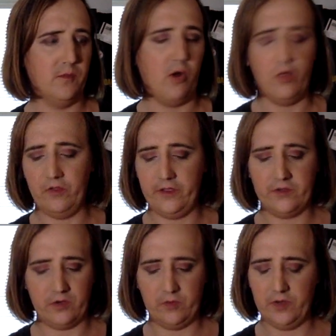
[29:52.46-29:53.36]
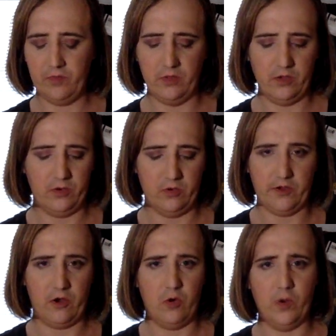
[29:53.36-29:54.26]
the links are going to be below, like
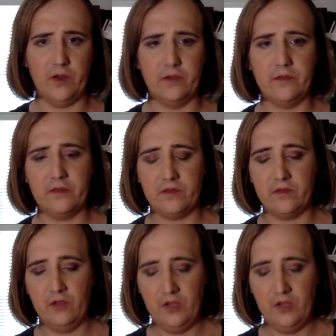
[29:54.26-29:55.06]
always.